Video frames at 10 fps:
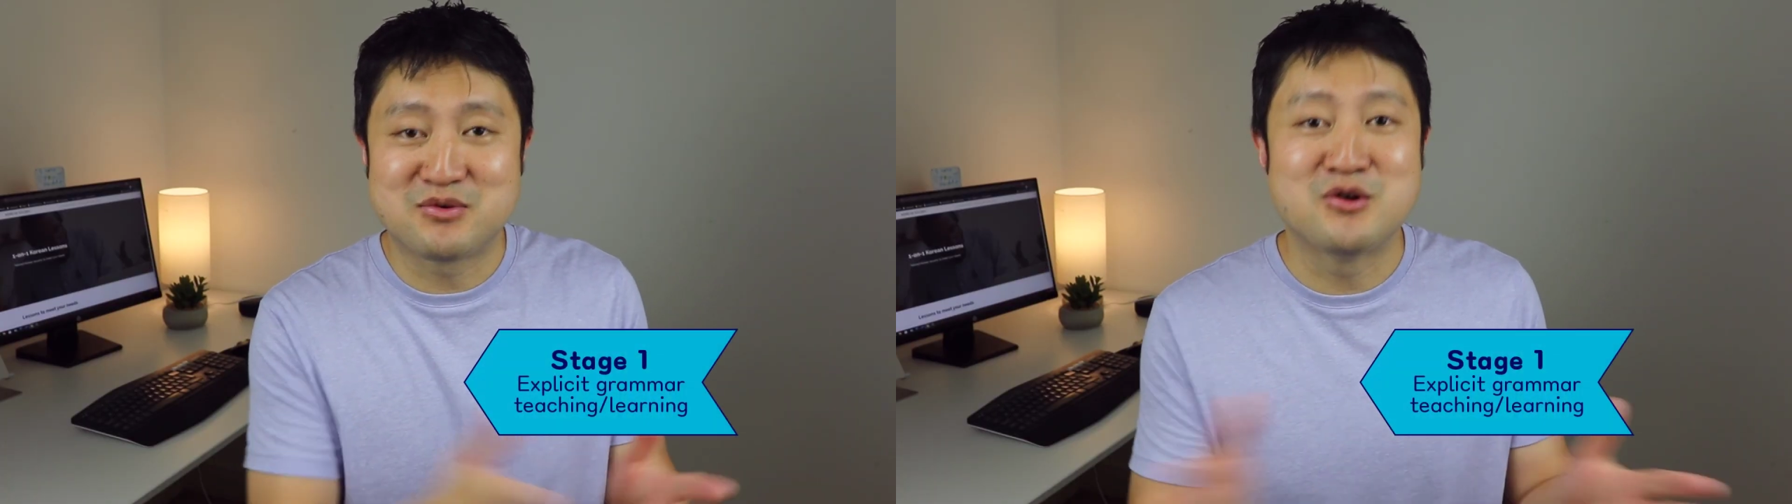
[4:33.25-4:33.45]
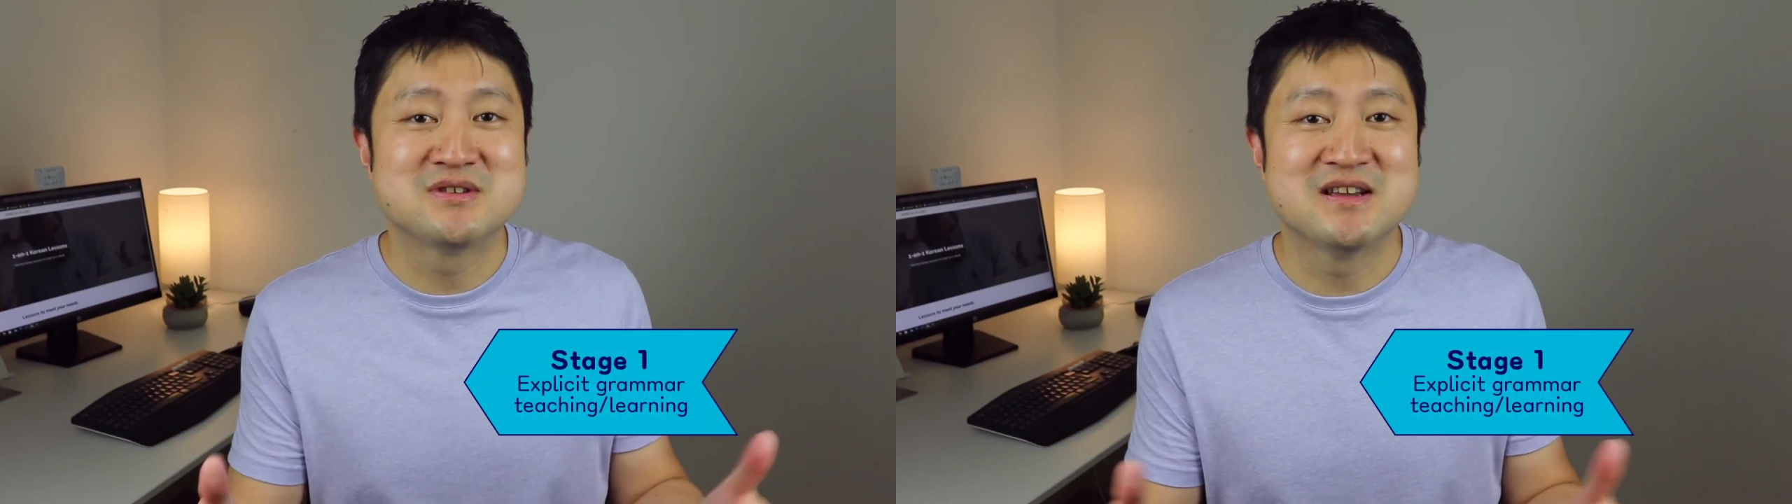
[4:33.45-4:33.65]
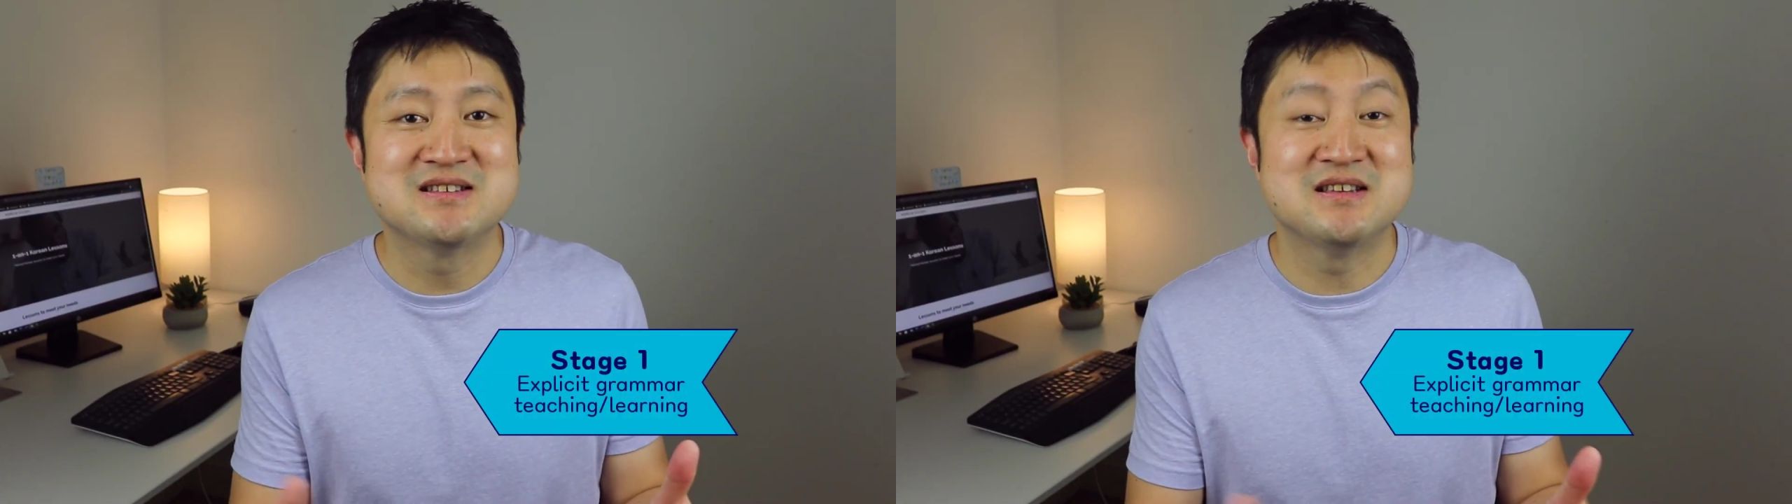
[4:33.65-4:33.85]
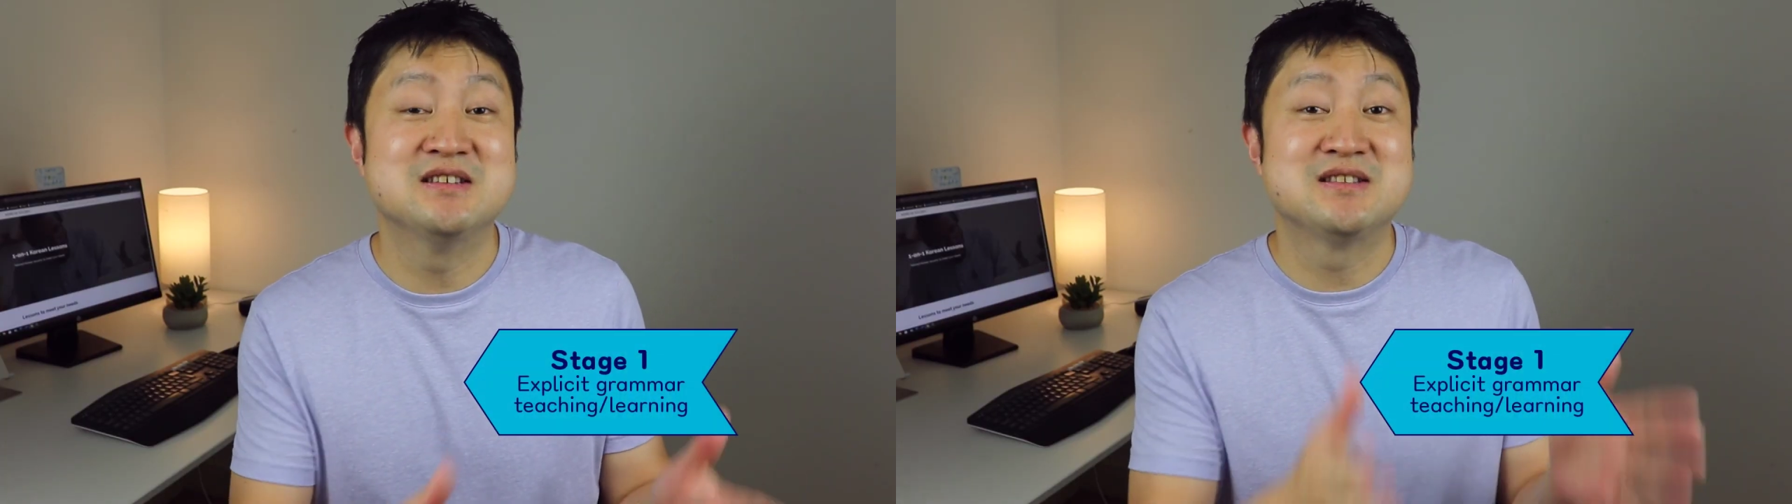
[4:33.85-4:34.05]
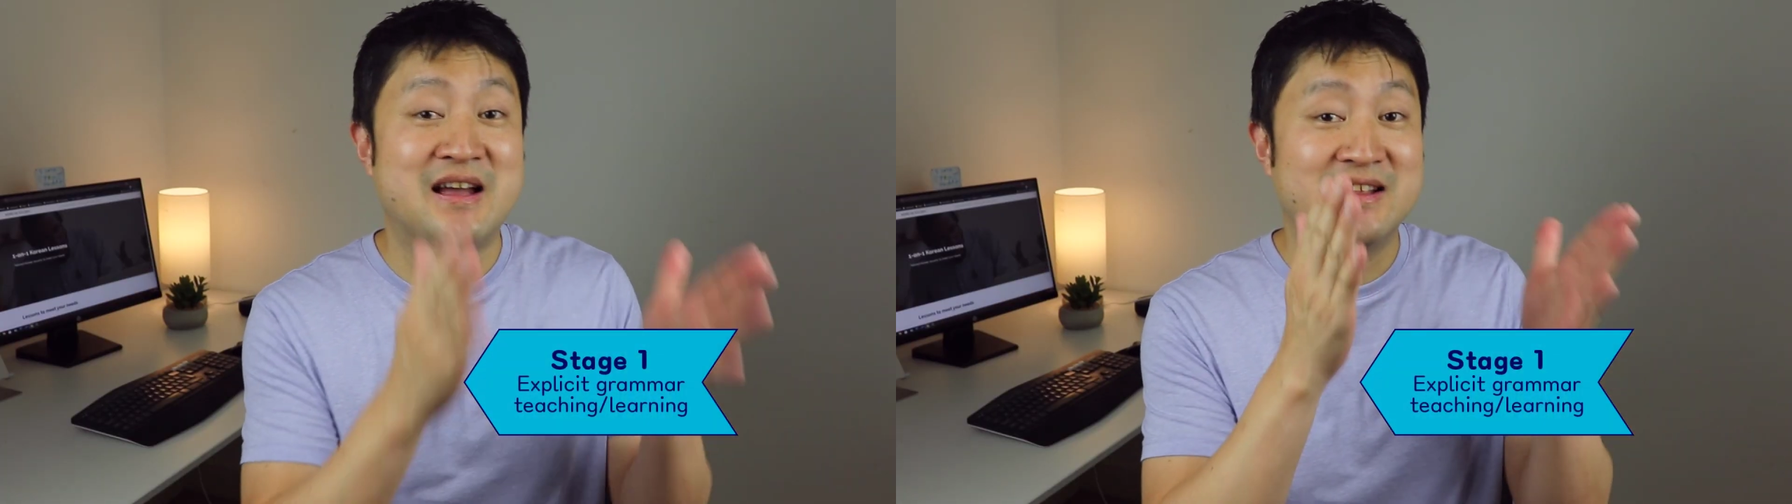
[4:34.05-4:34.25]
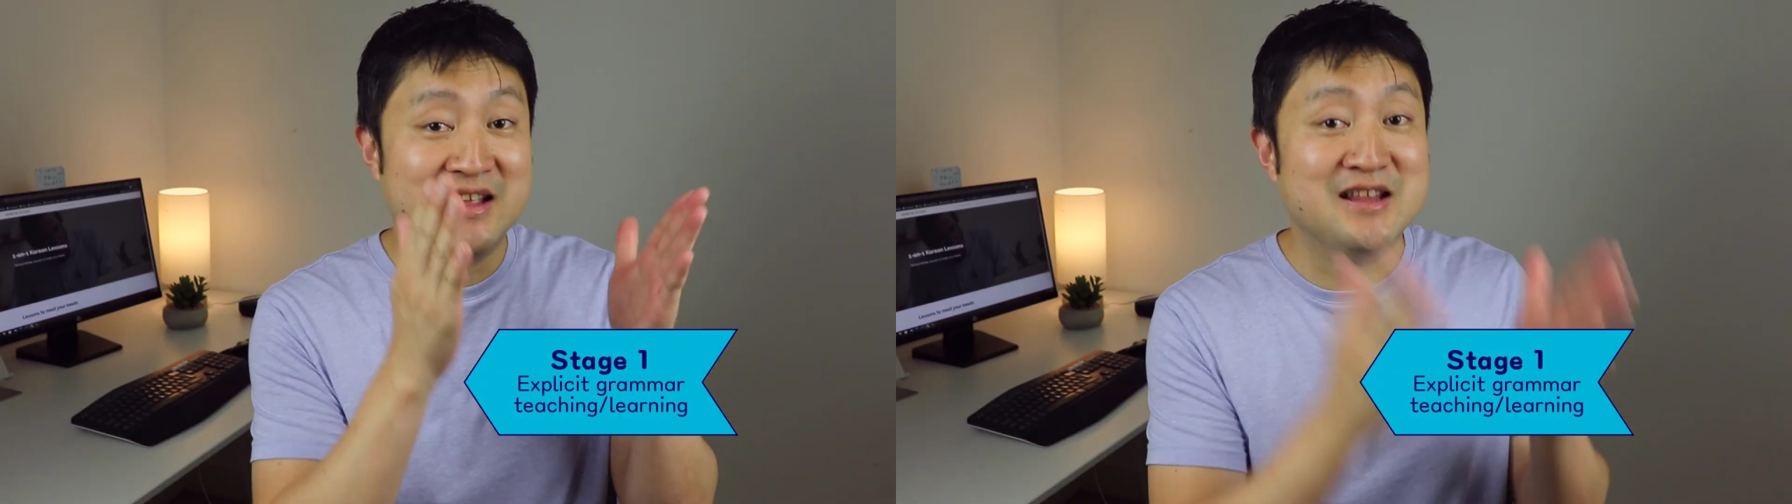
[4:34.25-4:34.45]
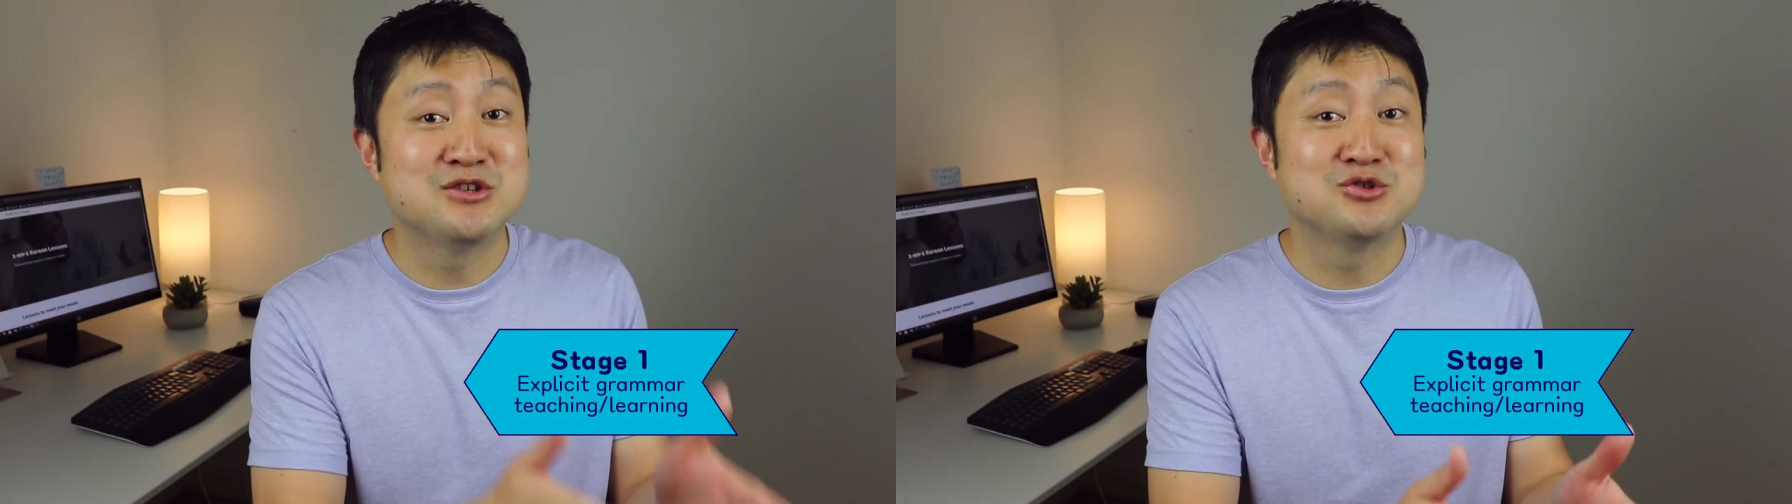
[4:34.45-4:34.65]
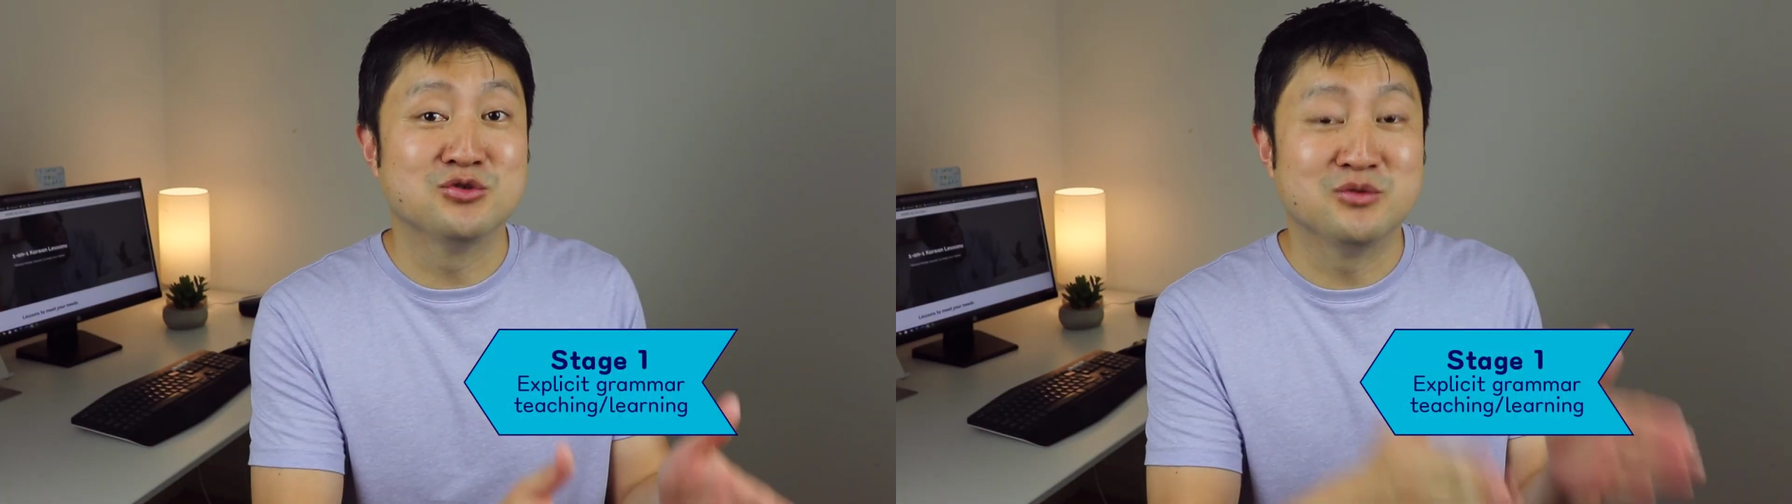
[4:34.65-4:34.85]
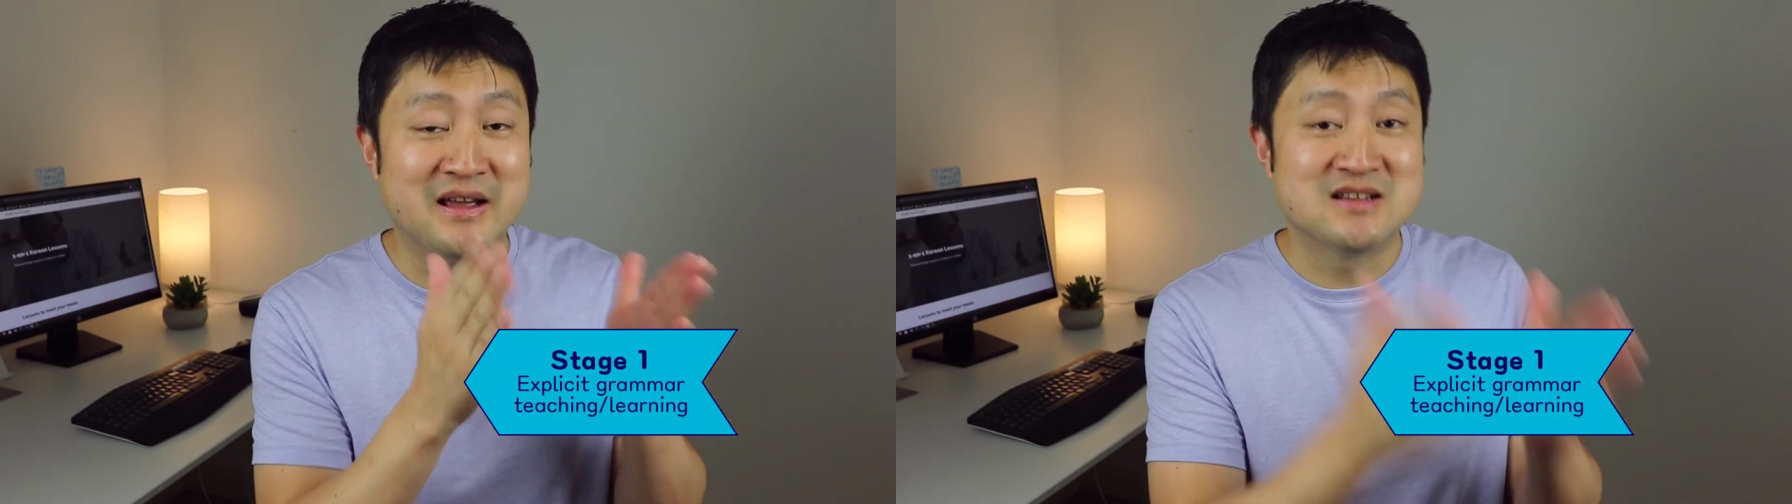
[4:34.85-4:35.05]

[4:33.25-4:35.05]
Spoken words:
process is that initial